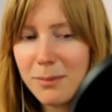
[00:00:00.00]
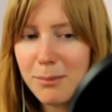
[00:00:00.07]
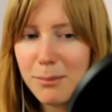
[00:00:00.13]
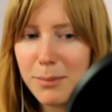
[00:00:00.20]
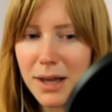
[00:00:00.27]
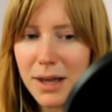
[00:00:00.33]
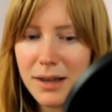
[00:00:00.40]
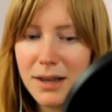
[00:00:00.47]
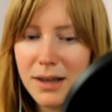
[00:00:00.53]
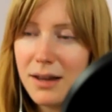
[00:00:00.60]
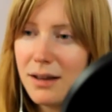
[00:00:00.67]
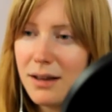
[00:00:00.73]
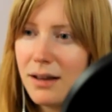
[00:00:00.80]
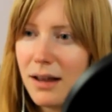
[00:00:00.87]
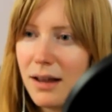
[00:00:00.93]
But
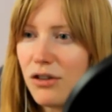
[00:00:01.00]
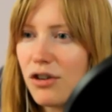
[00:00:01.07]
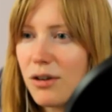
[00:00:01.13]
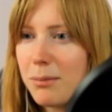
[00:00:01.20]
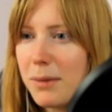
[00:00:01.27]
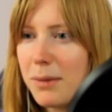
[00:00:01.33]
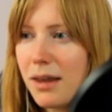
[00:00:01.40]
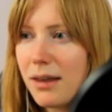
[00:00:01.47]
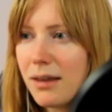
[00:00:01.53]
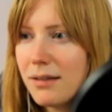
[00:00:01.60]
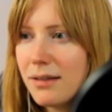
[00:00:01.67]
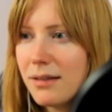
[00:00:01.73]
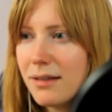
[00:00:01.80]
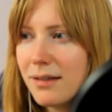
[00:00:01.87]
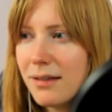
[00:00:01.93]
it took me
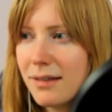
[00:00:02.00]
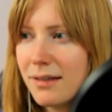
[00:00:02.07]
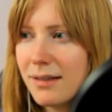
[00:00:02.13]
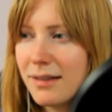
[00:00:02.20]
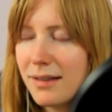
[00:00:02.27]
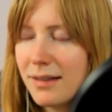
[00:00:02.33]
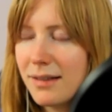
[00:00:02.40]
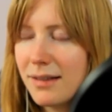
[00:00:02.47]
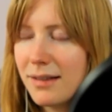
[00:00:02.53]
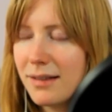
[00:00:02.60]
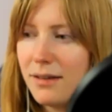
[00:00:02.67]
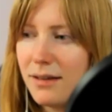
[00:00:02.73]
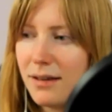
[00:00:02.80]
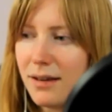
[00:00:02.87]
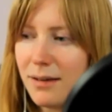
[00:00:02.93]

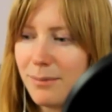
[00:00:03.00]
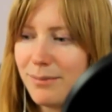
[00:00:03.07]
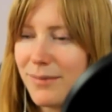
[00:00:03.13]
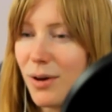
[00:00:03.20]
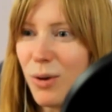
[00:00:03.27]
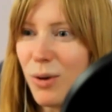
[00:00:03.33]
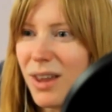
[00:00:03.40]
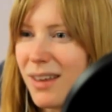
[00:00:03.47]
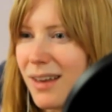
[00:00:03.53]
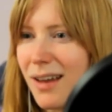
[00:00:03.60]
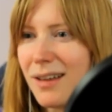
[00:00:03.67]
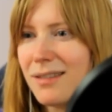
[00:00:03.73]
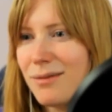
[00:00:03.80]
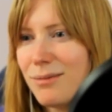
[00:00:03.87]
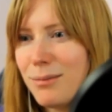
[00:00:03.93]
um, a
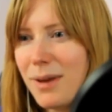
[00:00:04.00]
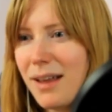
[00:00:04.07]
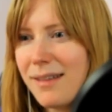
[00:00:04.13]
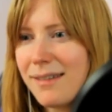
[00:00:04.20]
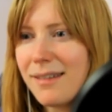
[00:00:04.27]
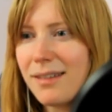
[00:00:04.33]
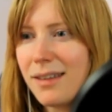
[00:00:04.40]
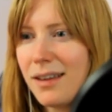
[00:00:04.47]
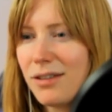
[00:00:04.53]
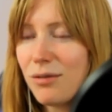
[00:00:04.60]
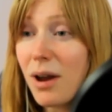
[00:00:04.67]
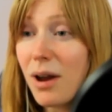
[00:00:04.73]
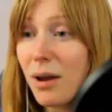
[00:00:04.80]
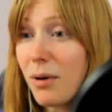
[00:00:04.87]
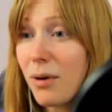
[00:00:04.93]
weekend basically to
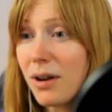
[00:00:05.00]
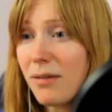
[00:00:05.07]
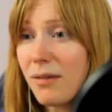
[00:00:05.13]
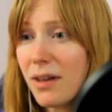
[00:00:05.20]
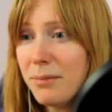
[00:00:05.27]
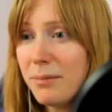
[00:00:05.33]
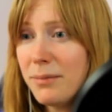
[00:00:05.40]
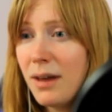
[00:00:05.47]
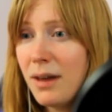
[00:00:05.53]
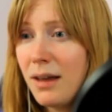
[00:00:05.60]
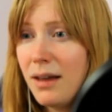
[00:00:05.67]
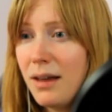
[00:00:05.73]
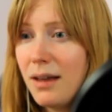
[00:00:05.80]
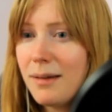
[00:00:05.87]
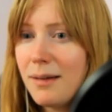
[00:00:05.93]
write one of them
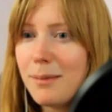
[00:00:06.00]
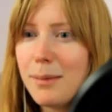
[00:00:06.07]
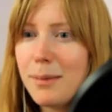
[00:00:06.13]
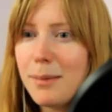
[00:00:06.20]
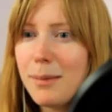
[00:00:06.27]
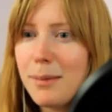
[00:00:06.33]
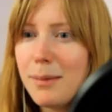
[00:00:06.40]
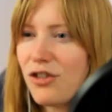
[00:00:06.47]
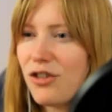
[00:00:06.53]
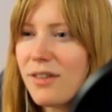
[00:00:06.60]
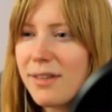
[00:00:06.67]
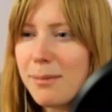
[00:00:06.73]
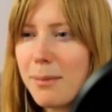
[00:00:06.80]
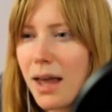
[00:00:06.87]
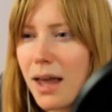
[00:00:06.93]
because it's
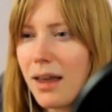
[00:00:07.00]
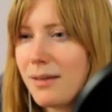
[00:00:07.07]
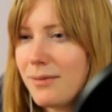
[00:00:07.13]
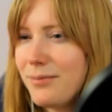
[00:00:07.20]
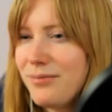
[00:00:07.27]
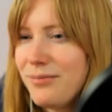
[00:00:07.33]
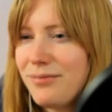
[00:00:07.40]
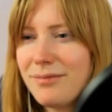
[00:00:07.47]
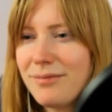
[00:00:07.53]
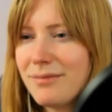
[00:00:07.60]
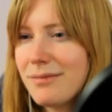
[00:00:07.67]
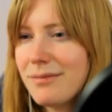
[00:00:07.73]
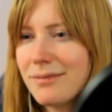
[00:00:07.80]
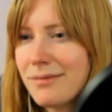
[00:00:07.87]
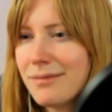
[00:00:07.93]
just my
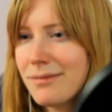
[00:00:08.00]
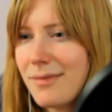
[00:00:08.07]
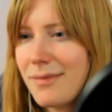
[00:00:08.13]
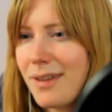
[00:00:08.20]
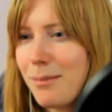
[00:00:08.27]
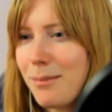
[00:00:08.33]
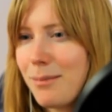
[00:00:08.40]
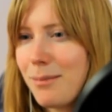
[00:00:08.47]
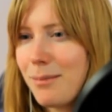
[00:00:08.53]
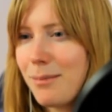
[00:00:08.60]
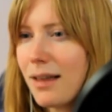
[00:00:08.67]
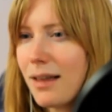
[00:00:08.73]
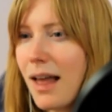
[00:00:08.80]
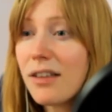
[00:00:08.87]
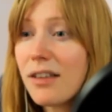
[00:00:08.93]

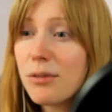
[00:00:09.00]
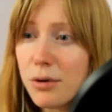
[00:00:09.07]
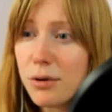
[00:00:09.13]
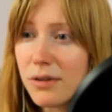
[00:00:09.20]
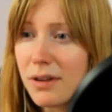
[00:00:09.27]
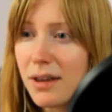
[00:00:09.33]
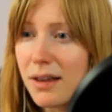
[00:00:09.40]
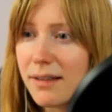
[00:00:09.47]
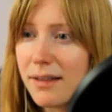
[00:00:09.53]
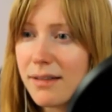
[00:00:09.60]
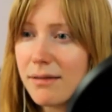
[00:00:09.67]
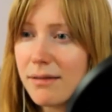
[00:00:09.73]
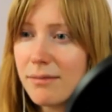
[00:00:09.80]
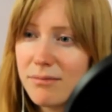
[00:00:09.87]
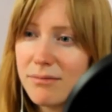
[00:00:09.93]
my
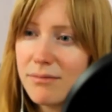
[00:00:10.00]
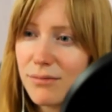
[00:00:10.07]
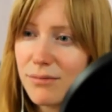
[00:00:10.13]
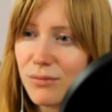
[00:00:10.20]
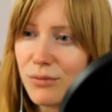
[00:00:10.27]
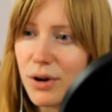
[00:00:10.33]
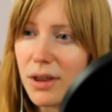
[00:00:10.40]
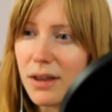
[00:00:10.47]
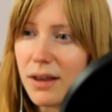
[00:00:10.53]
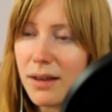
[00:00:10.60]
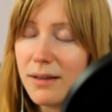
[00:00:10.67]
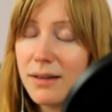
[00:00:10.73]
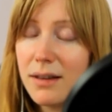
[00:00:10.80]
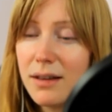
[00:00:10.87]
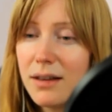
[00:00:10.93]
expertise really
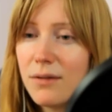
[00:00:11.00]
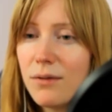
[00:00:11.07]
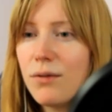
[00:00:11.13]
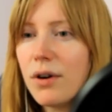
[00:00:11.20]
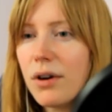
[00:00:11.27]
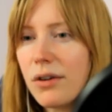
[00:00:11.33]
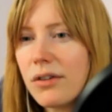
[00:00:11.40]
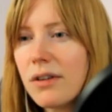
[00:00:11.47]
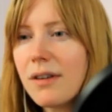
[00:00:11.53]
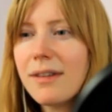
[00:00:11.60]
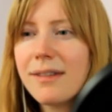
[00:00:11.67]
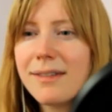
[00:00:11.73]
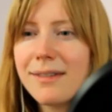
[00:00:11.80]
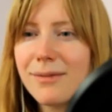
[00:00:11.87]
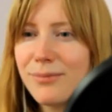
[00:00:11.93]

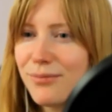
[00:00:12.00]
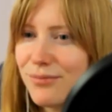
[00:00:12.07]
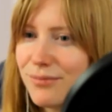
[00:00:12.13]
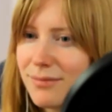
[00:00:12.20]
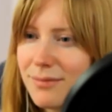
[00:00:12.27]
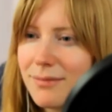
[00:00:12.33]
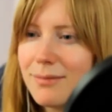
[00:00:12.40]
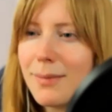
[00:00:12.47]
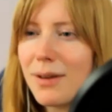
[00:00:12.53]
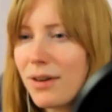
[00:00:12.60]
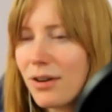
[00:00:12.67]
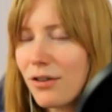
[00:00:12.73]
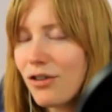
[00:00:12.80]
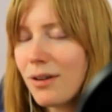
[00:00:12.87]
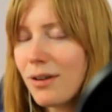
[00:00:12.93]
versus my
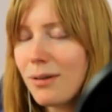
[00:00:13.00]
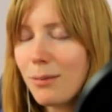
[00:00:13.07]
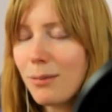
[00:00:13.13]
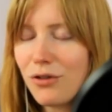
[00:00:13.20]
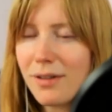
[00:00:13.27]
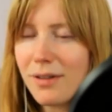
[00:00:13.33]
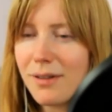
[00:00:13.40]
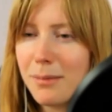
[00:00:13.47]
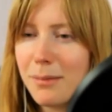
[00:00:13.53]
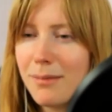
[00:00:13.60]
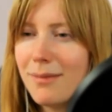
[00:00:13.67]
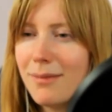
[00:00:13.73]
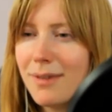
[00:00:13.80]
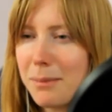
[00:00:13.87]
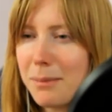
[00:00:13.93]
fiction which is
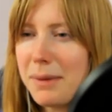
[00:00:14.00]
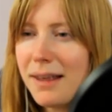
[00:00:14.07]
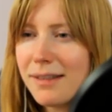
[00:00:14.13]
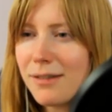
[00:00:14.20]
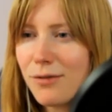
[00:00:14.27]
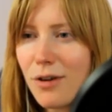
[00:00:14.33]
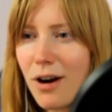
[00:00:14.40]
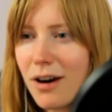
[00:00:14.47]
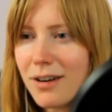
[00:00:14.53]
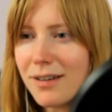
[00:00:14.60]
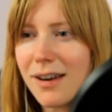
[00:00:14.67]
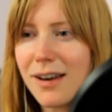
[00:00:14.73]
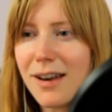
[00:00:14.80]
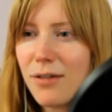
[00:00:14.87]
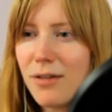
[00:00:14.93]
a piece of art
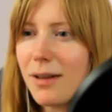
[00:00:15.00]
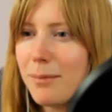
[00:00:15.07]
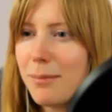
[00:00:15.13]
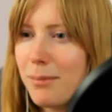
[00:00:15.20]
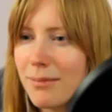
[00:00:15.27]
and every